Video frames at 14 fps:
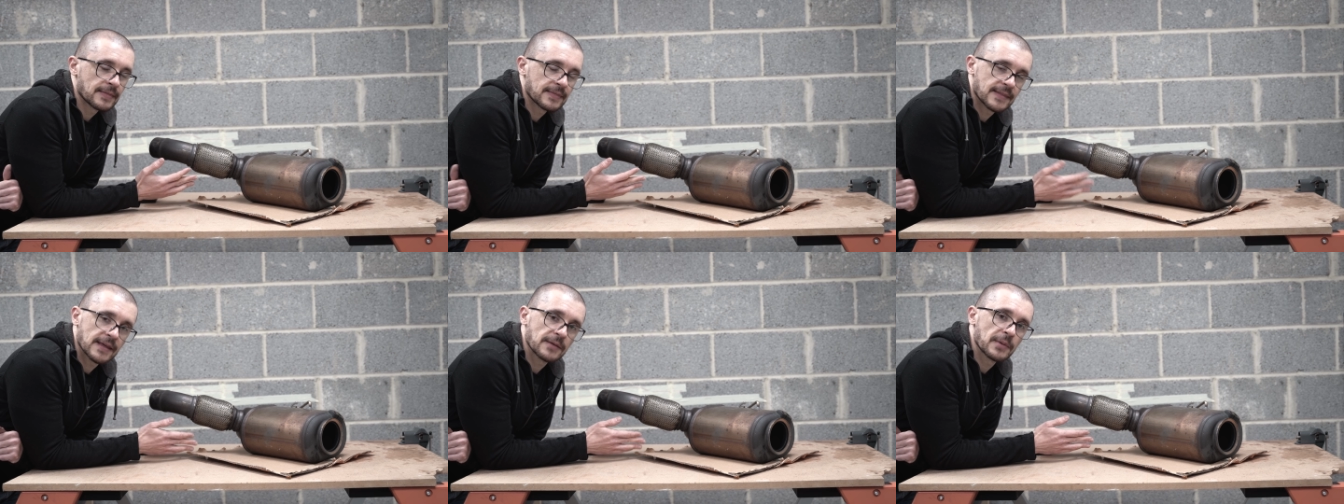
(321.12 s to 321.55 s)

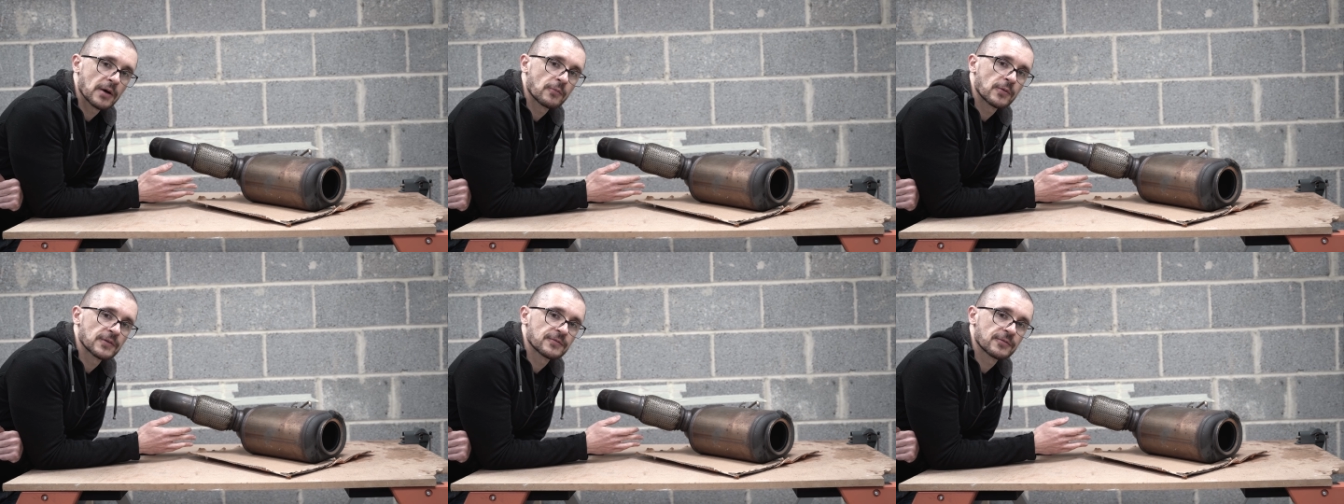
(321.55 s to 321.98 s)
Take my
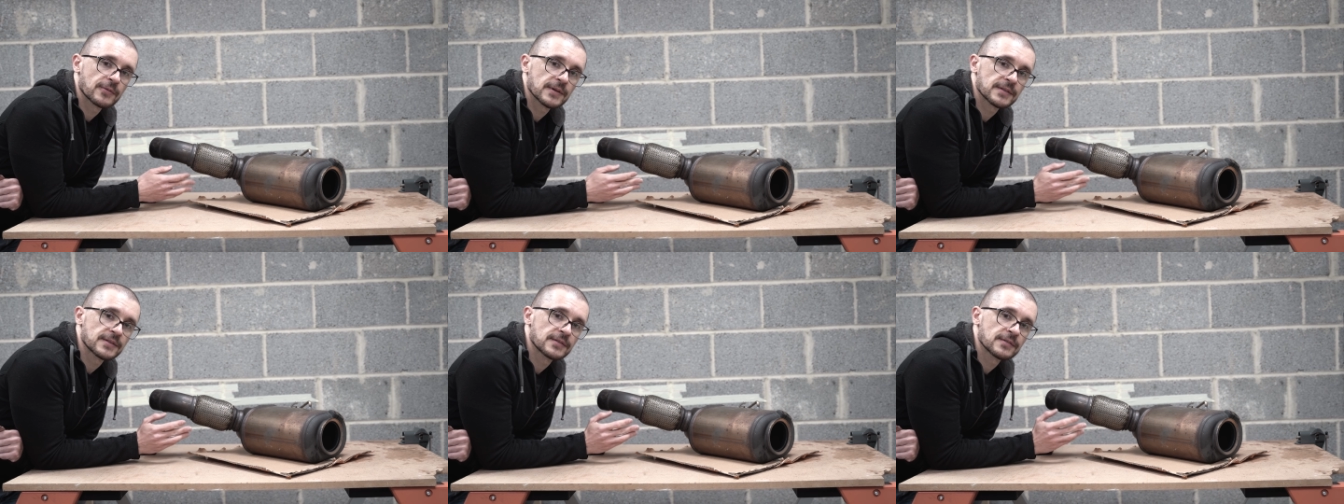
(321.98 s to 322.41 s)
word
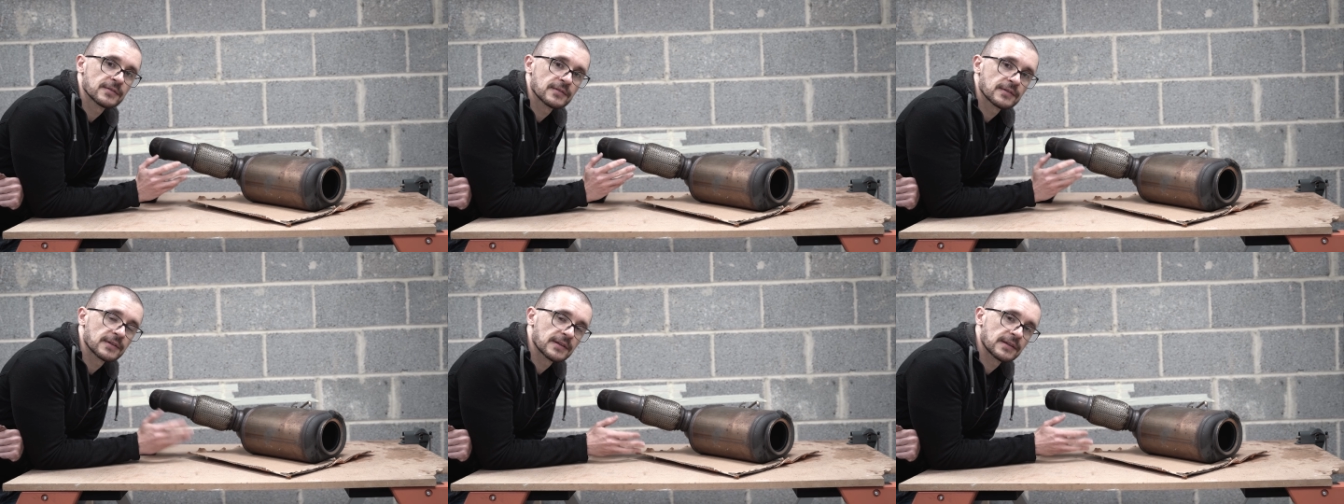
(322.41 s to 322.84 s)
for it,
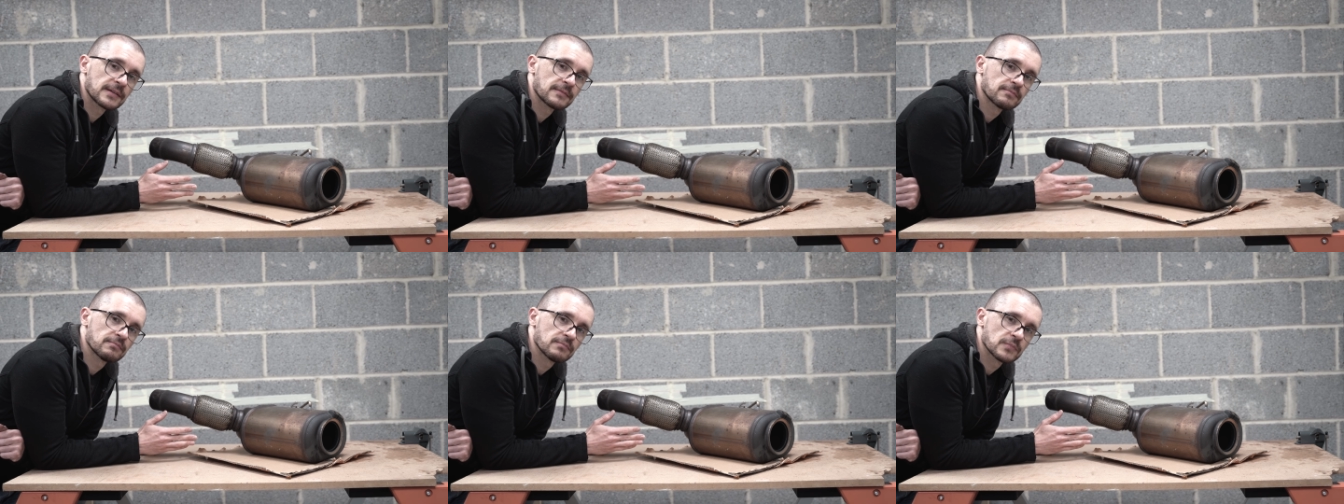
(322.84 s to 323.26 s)

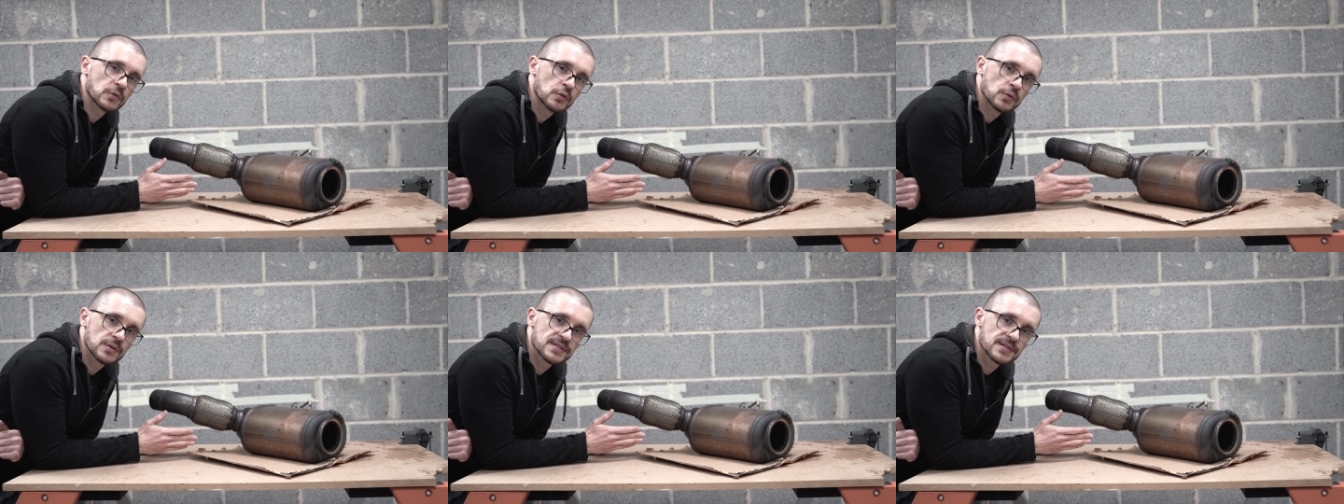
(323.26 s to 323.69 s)

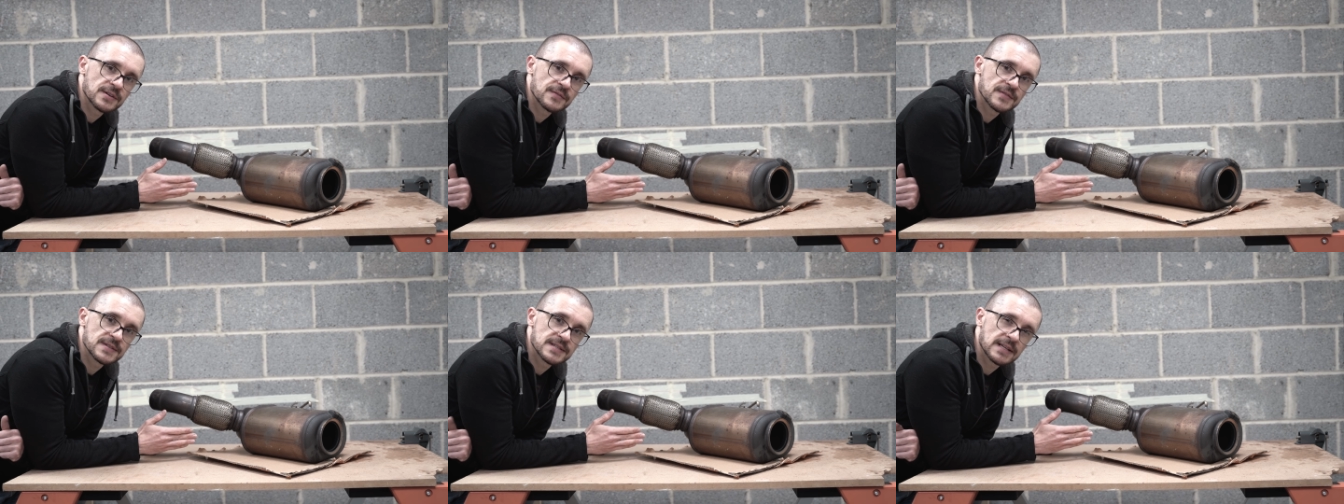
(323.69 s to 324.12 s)
do the
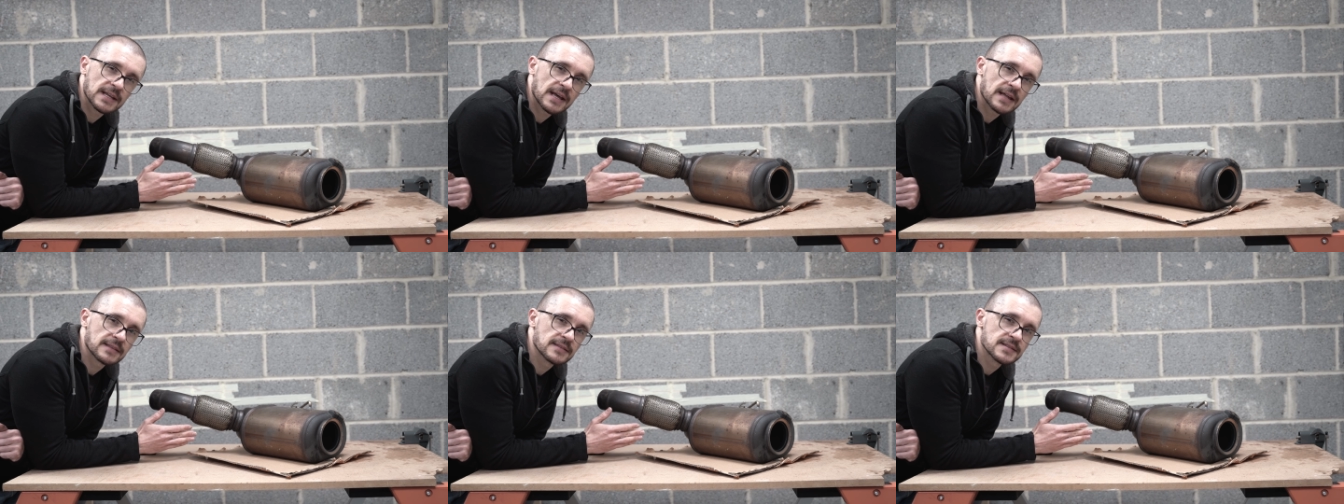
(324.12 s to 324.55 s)

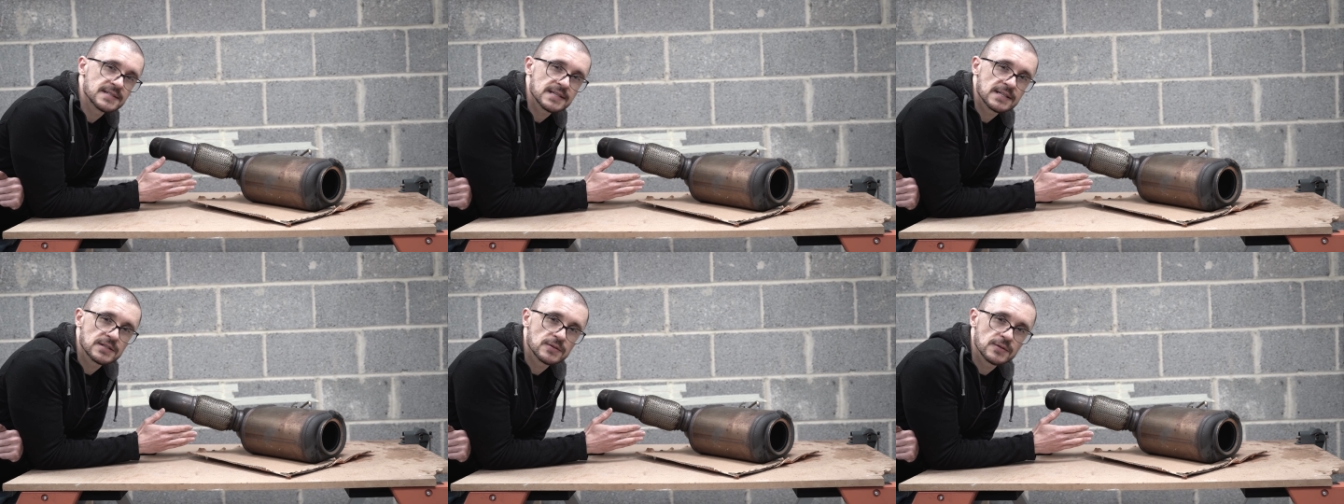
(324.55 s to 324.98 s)
servicing at
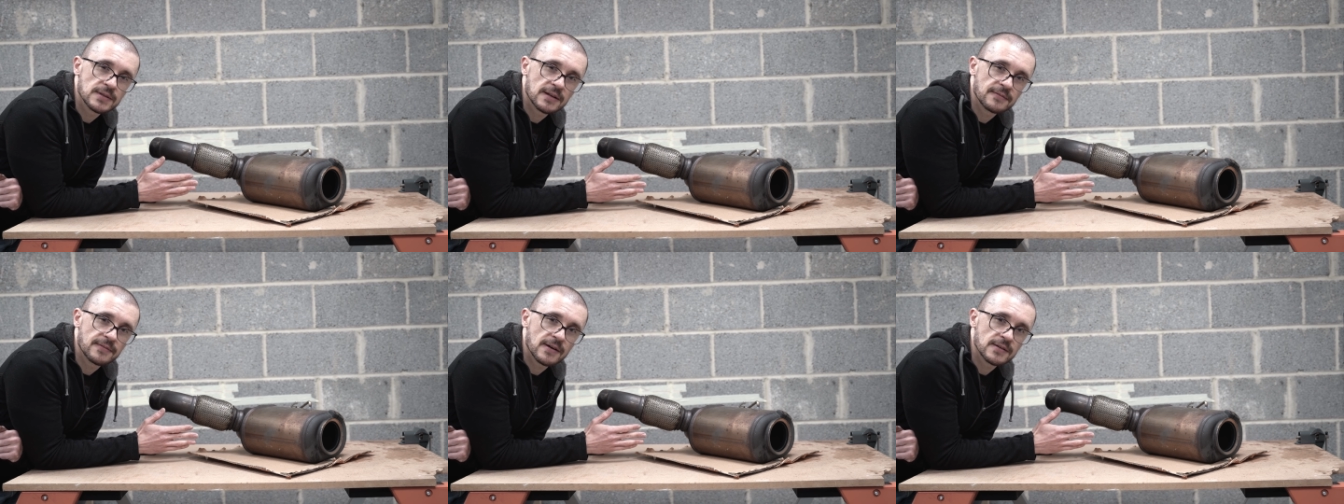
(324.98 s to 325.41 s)
6 to
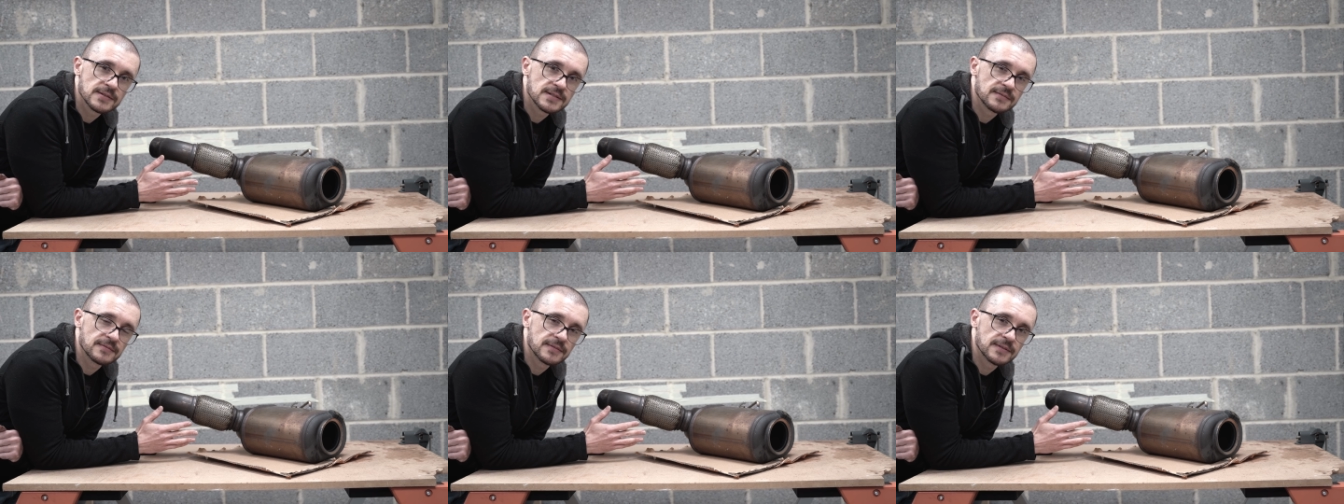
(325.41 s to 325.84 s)

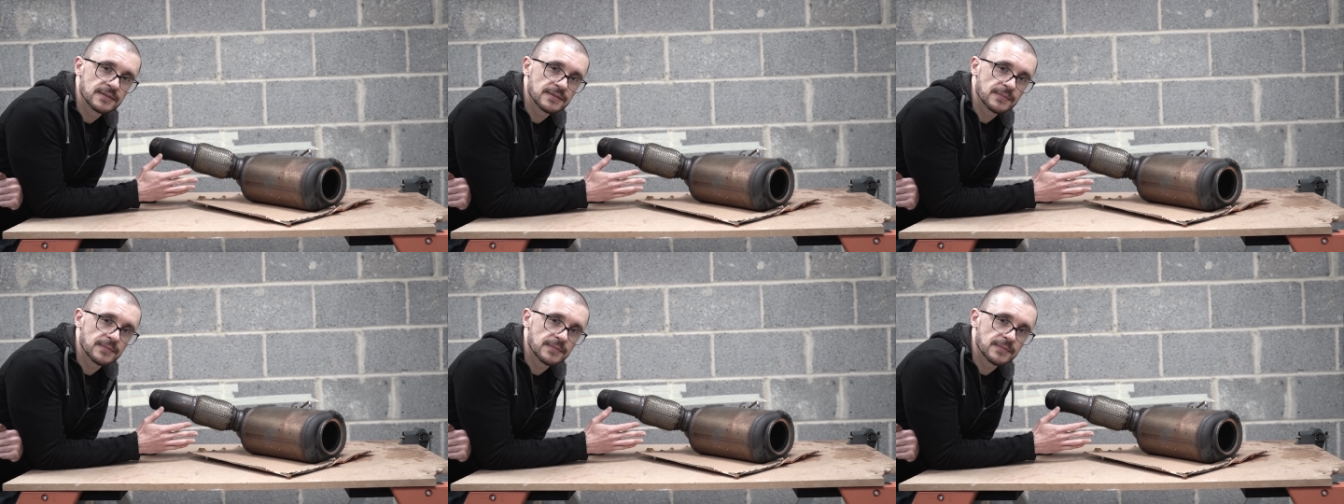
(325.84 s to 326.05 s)
10,000